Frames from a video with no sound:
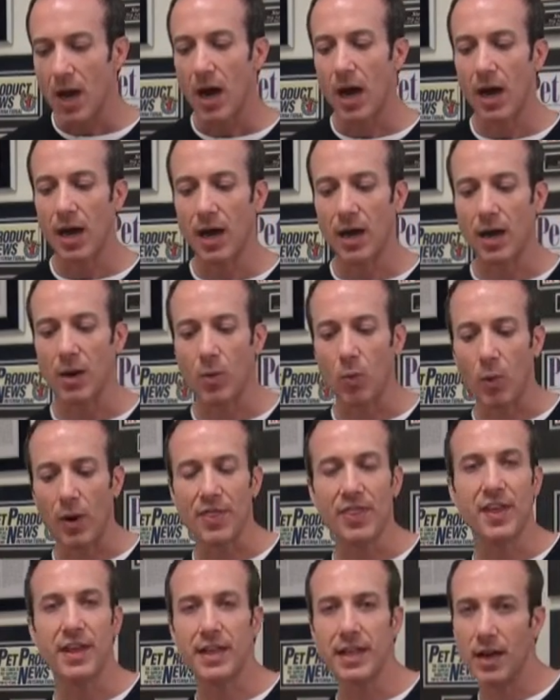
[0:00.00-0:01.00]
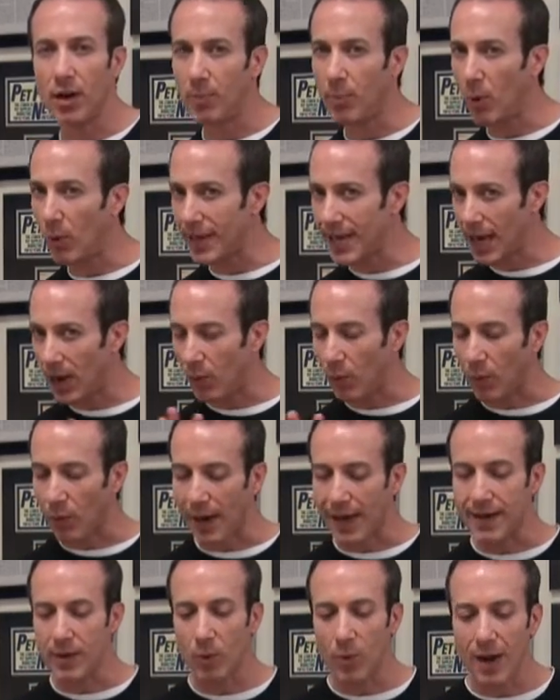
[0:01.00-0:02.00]
One thing that I'll point out
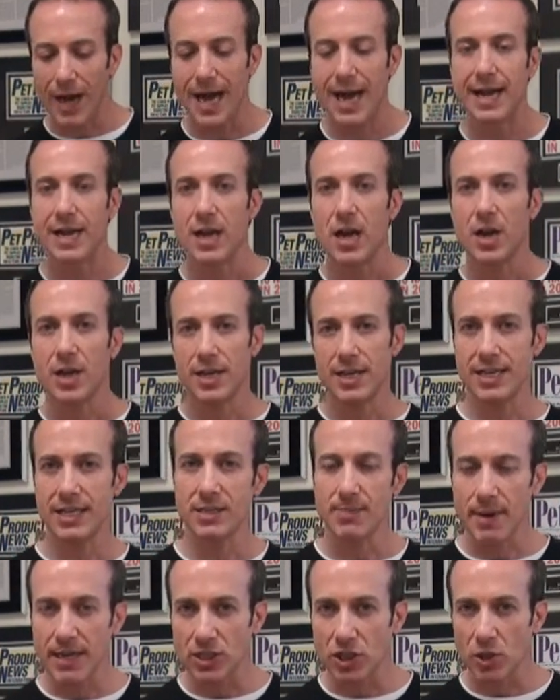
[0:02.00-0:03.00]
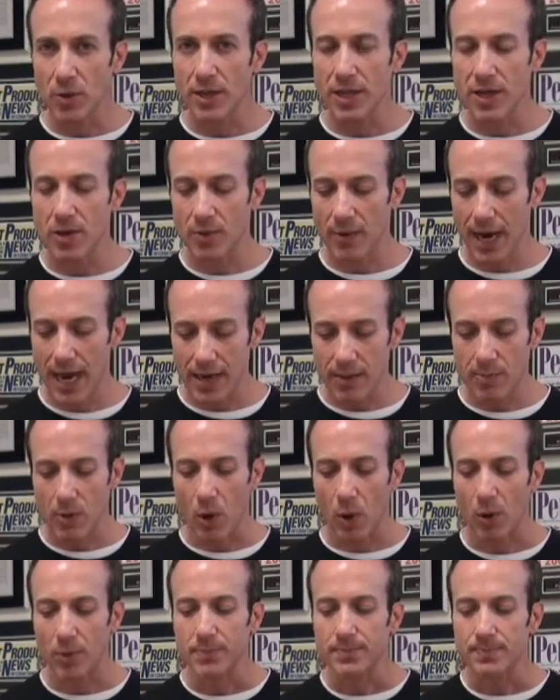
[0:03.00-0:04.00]
right away, you need to make sure that your
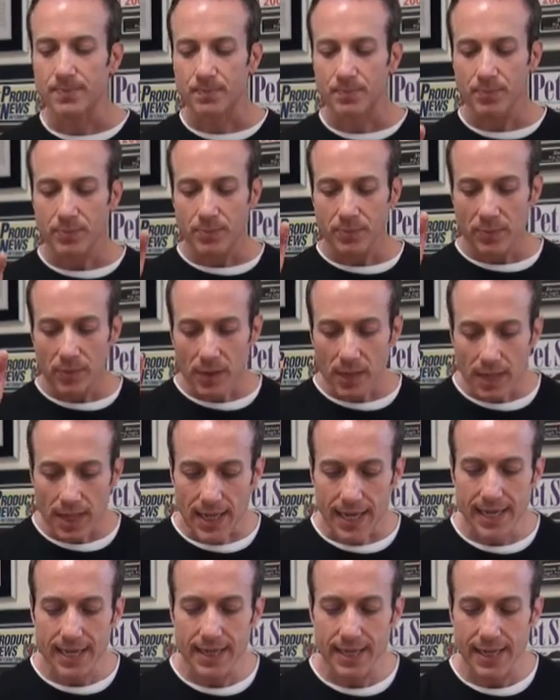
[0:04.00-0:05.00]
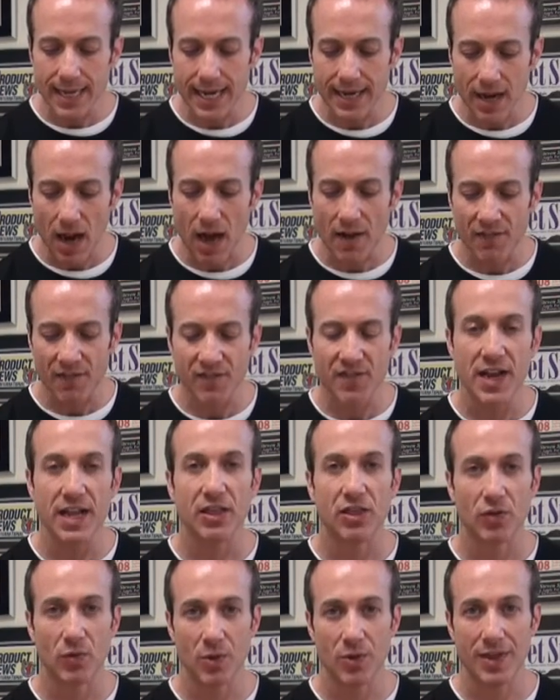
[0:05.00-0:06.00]
animal, it cannot
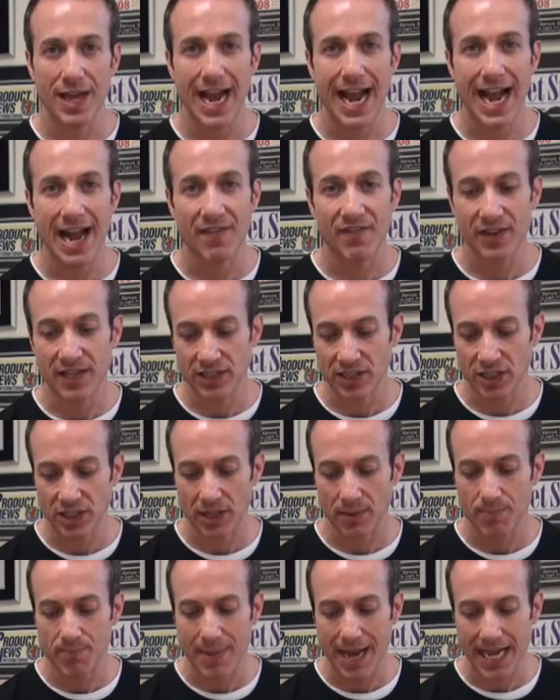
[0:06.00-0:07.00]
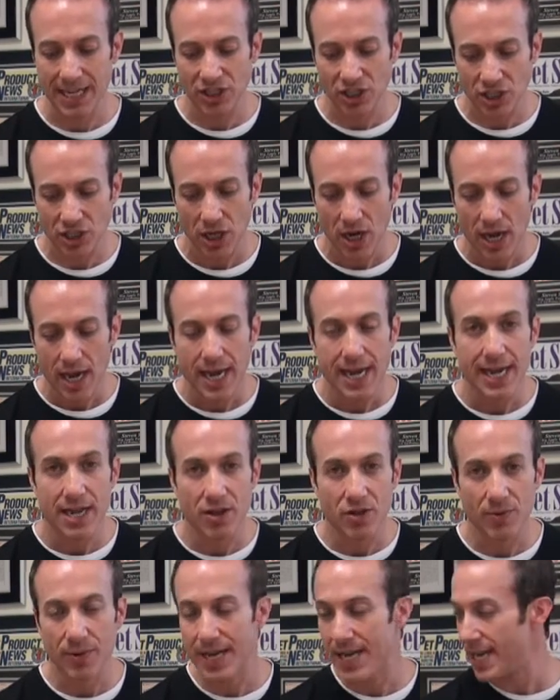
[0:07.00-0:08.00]
fit through the 1/2-inch mesh
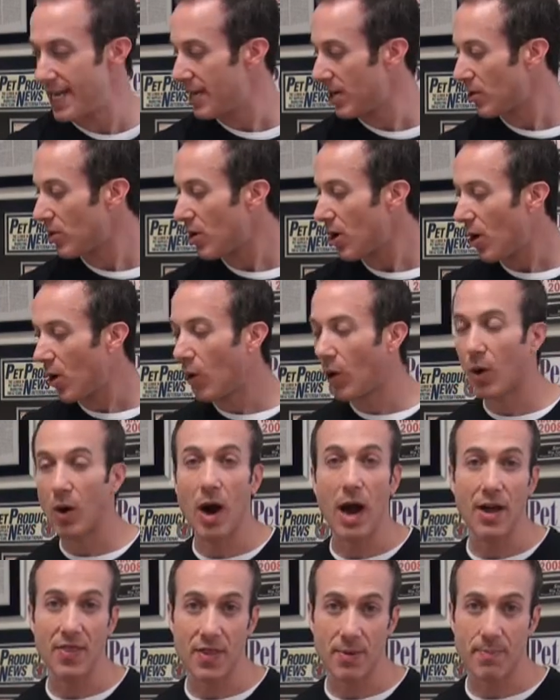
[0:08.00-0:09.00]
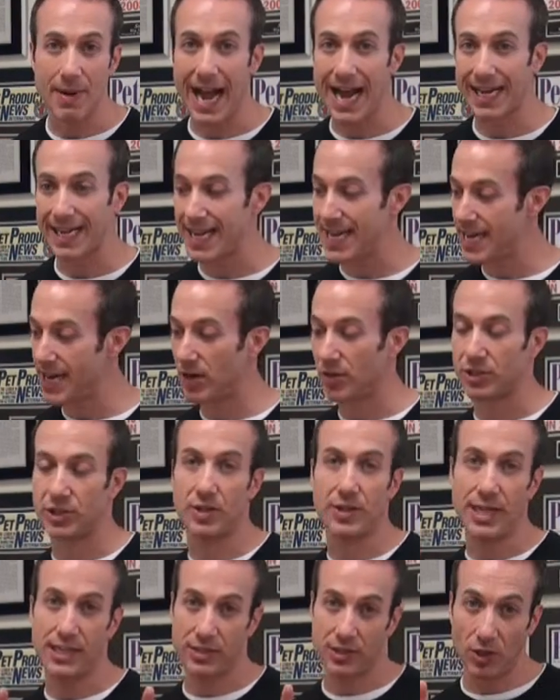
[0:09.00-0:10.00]
either here or on the back of here.
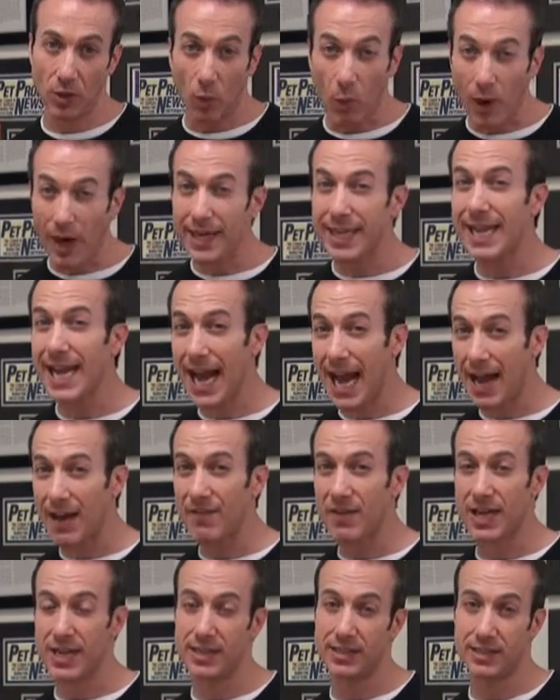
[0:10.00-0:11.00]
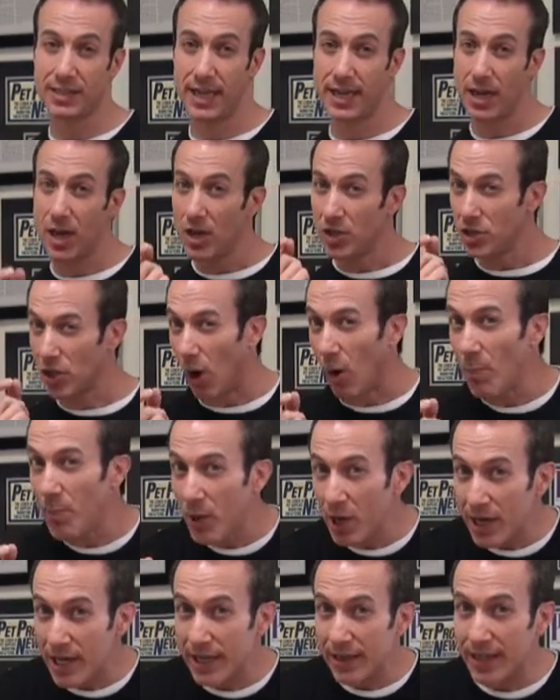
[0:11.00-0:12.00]
So that's the one caveat, is like, don't
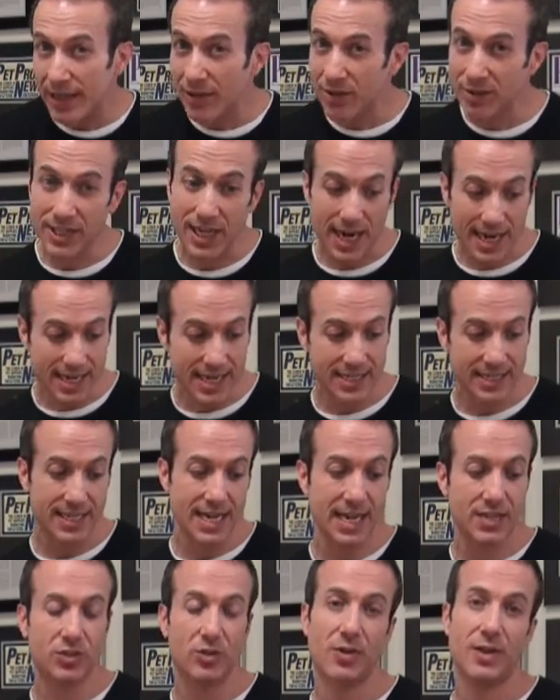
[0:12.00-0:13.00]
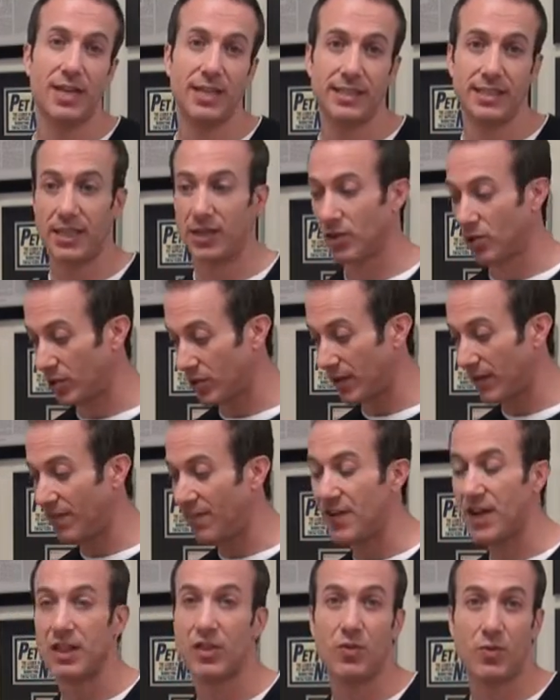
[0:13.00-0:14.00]
put in little tiny snakes or things that are going to
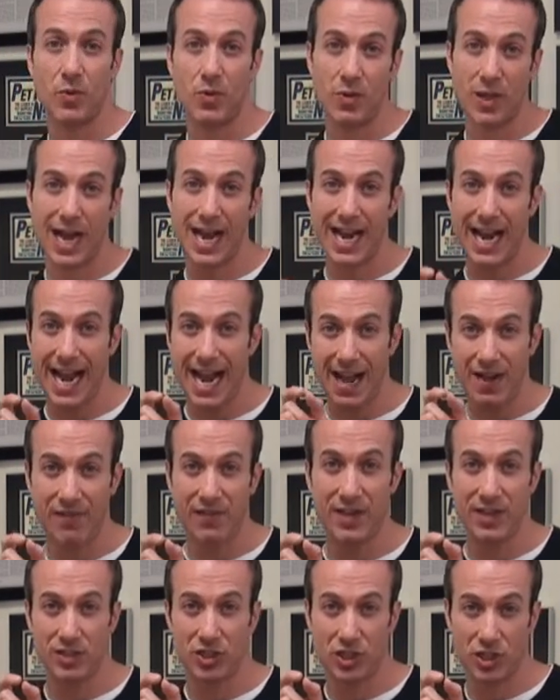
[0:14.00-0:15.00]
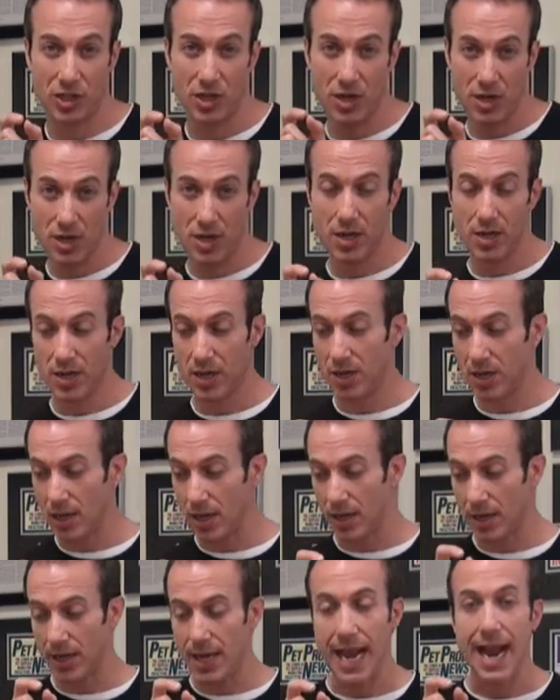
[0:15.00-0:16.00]
fit through that 1/2-inch
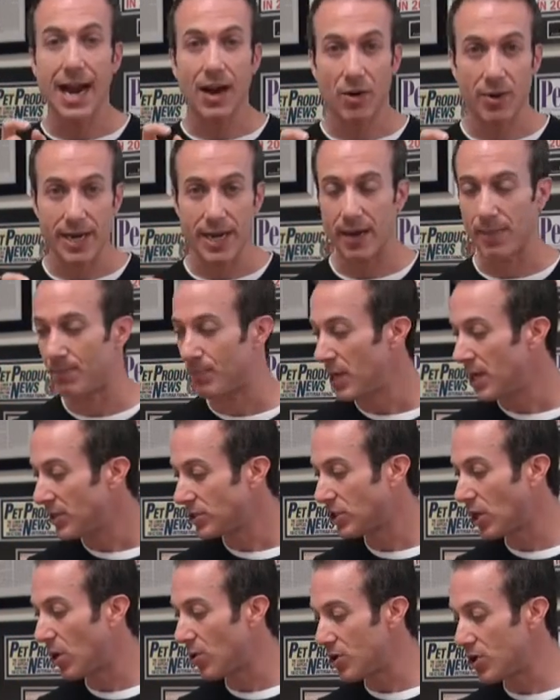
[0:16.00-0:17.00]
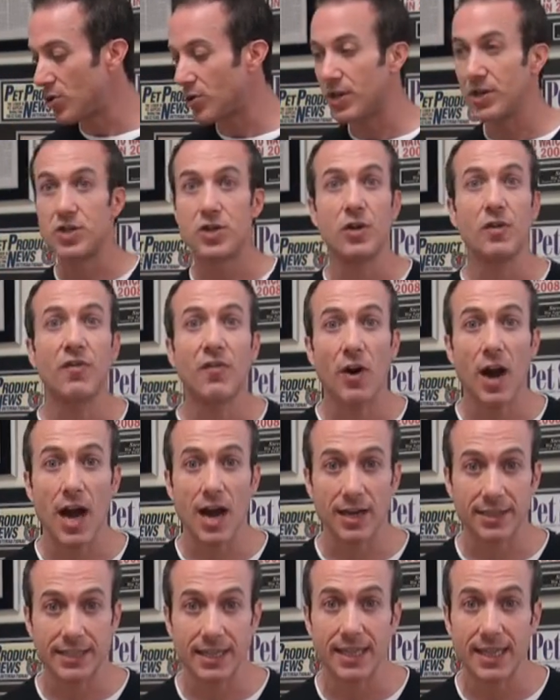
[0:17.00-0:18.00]
area. So you can do
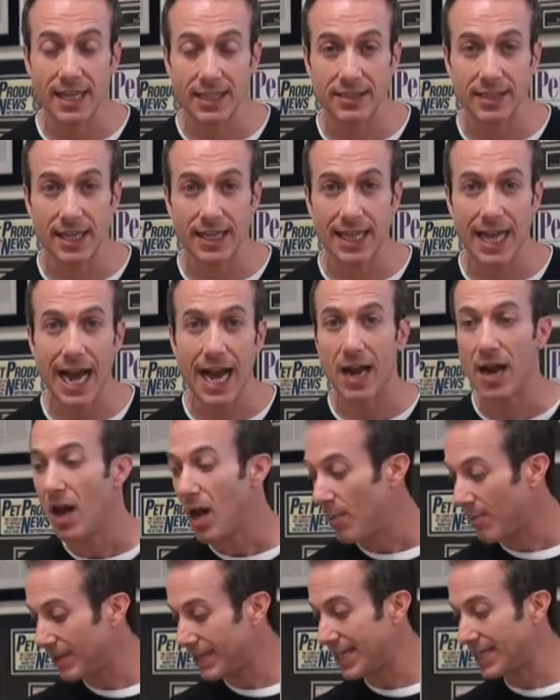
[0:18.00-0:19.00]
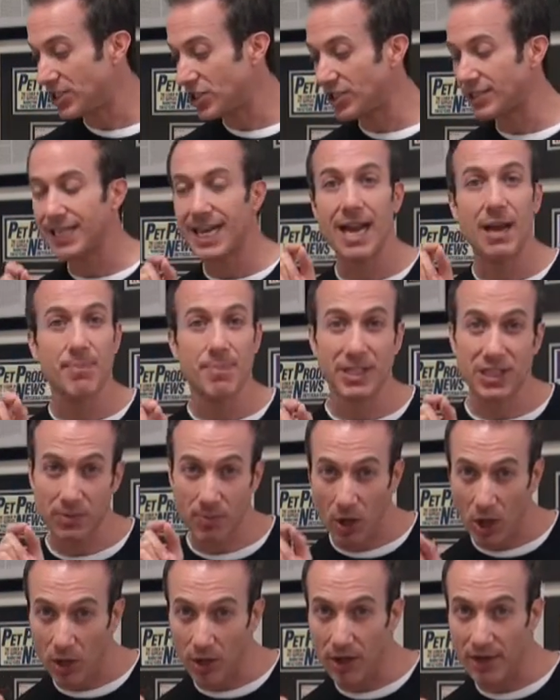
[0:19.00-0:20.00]
frogs and things like that, but they just can't be
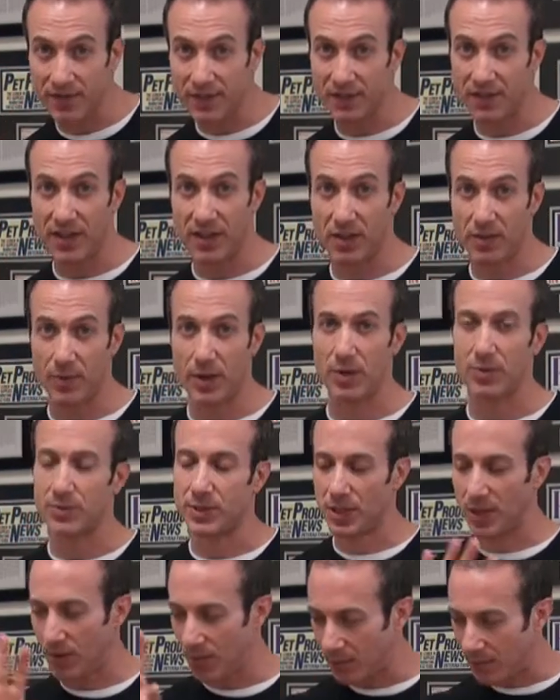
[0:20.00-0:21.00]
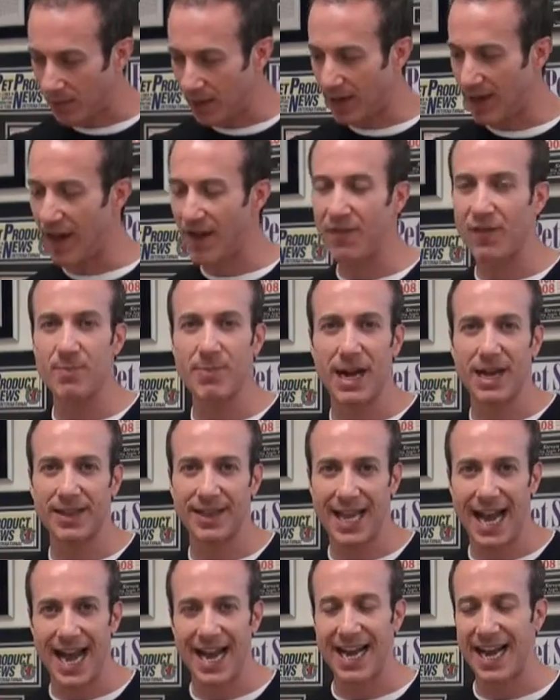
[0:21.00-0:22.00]
small enough to fit through. So enough
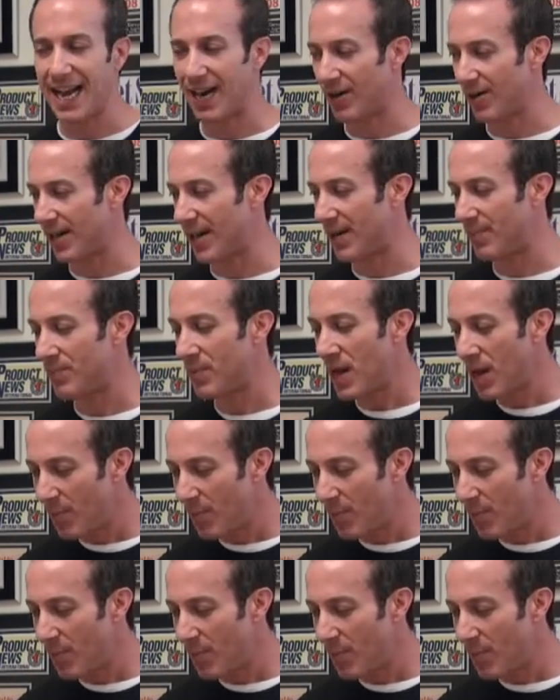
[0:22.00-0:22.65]
about that area.